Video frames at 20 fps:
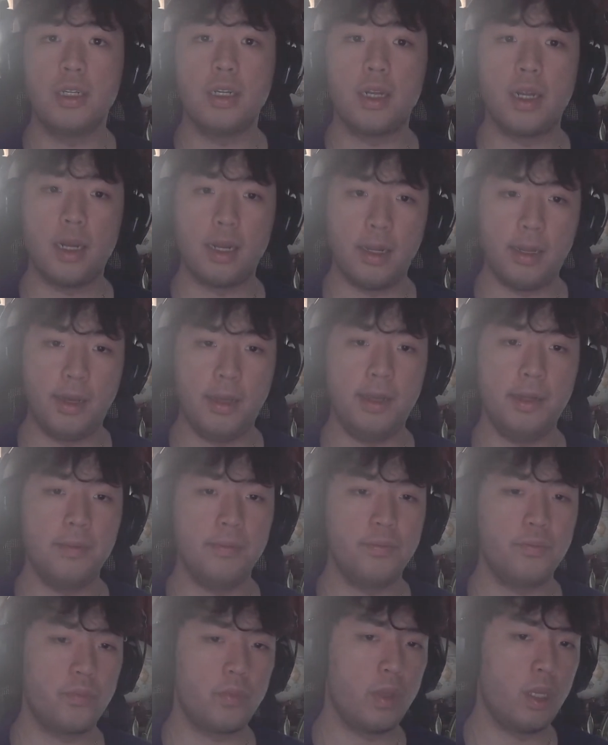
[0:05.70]
client.
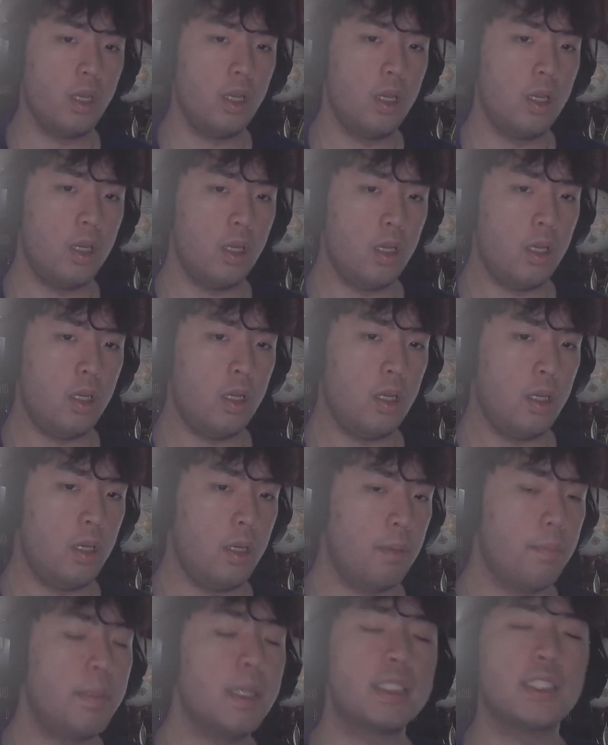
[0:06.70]

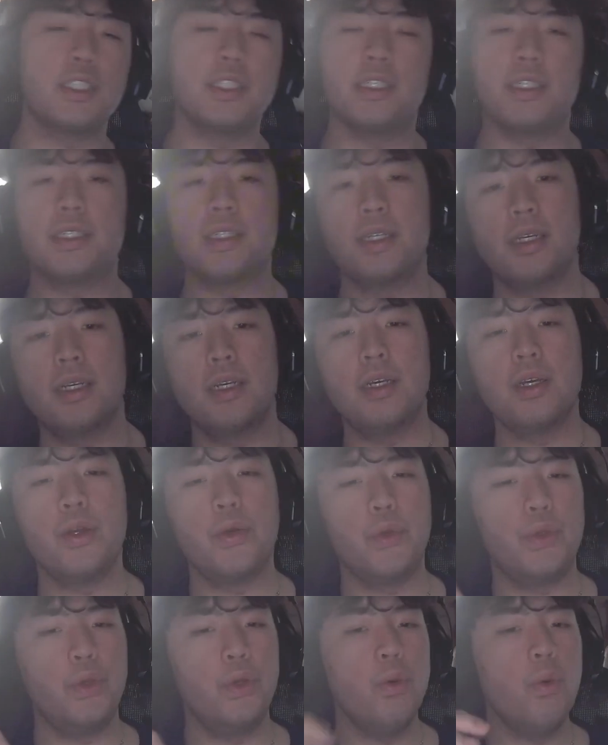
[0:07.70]
Picture this.
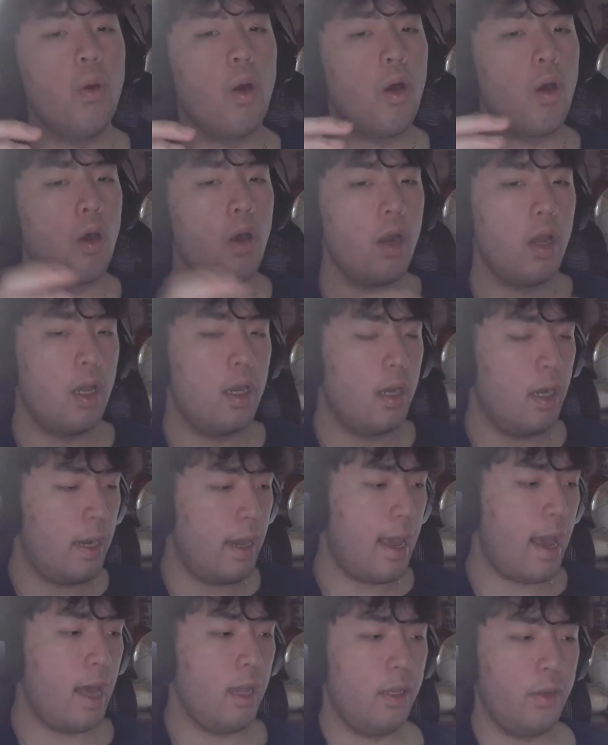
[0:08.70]
You are in an
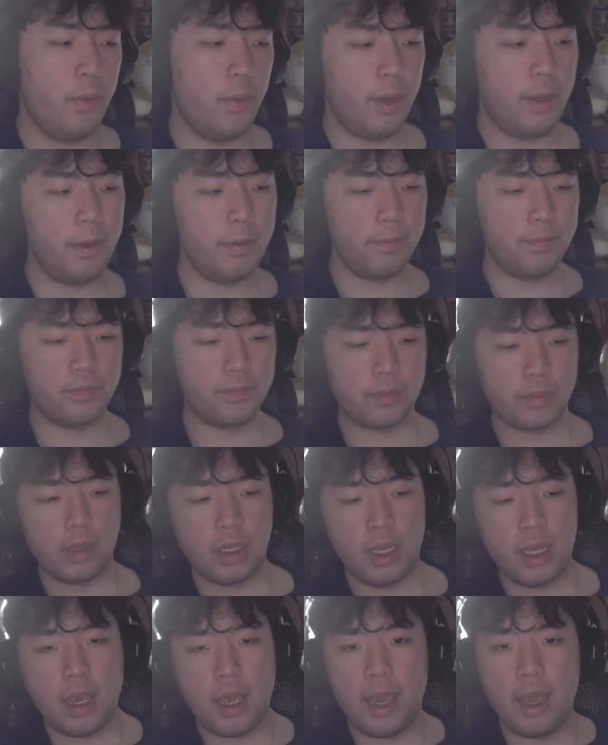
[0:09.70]
alleyway,
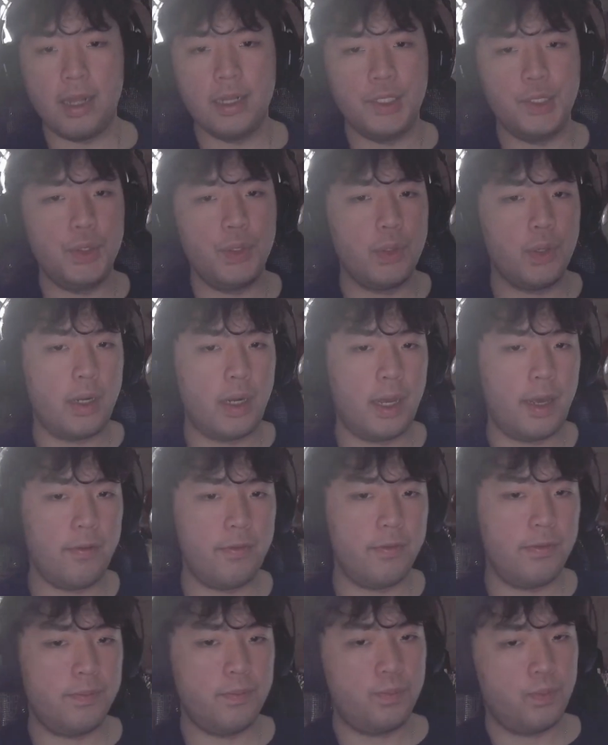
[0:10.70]
and to your
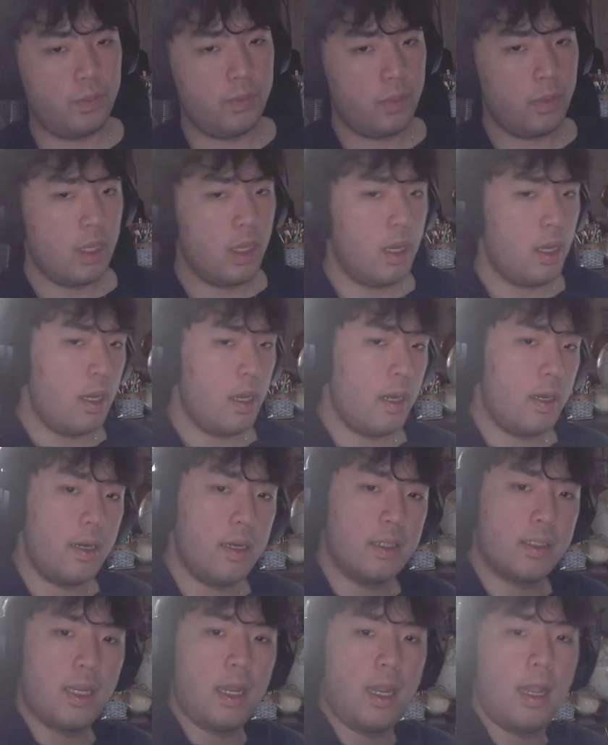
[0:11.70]
left,
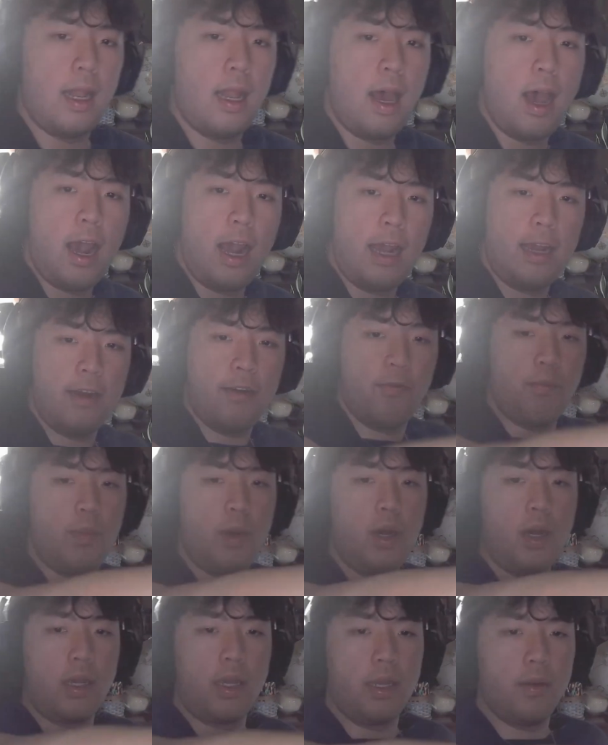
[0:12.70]
there's a line of
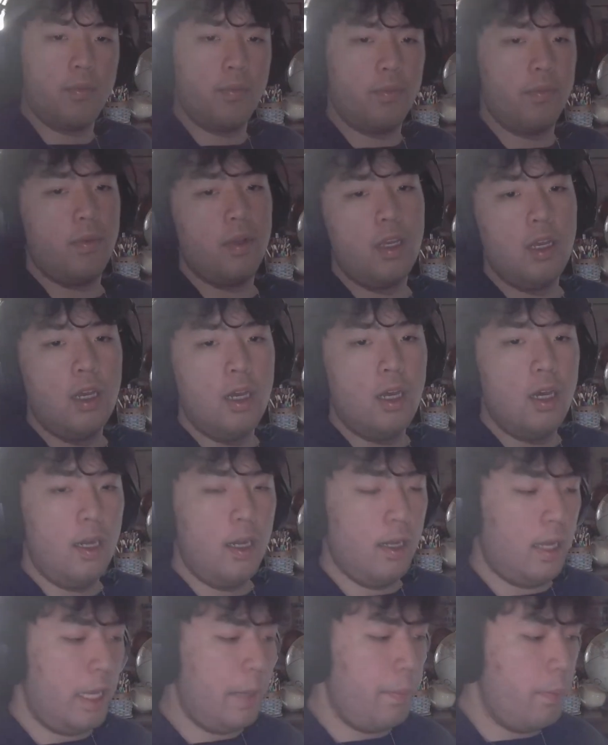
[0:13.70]
bucket
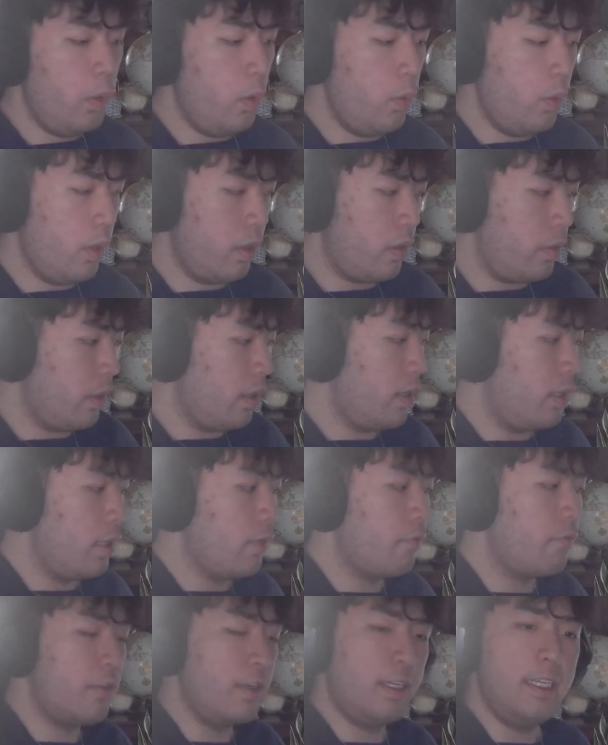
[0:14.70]
labeled with
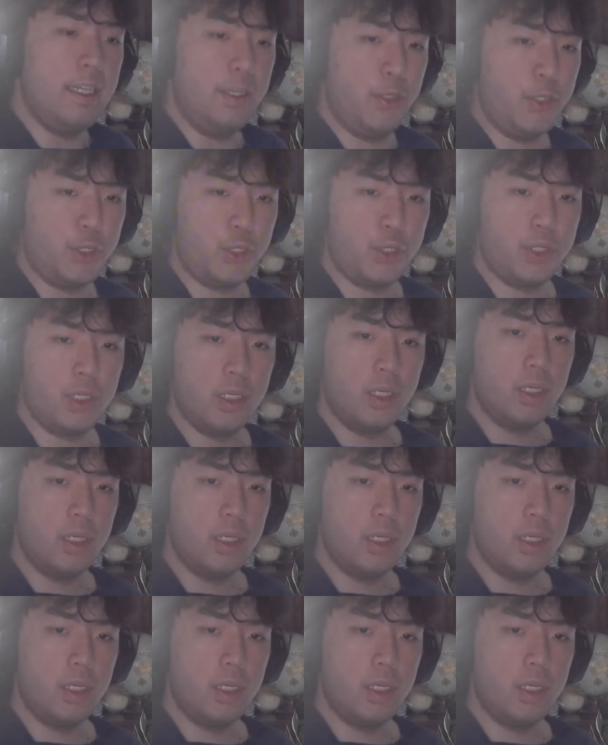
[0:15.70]
different niches.